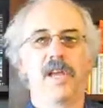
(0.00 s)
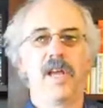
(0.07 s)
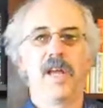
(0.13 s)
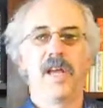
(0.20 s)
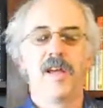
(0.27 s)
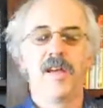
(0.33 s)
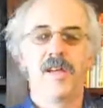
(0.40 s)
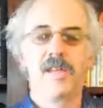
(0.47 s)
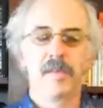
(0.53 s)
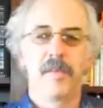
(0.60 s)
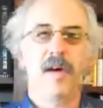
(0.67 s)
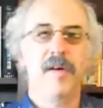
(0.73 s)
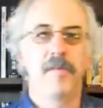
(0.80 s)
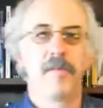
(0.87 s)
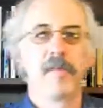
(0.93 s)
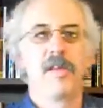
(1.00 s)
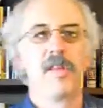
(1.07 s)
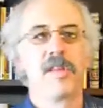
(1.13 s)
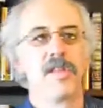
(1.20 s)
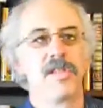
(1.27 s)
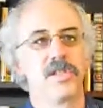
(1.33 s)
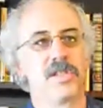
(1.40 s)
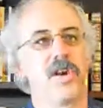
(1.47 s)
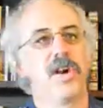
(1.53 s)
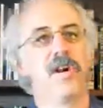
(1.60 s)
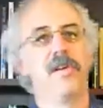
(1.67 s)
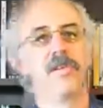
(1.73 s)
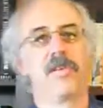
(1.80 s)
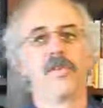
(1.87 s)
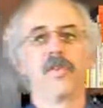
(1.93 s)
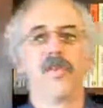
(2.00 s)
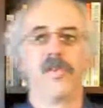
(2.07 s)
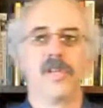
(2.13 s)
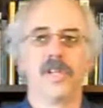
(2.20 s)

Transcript: And it's about being the star of your own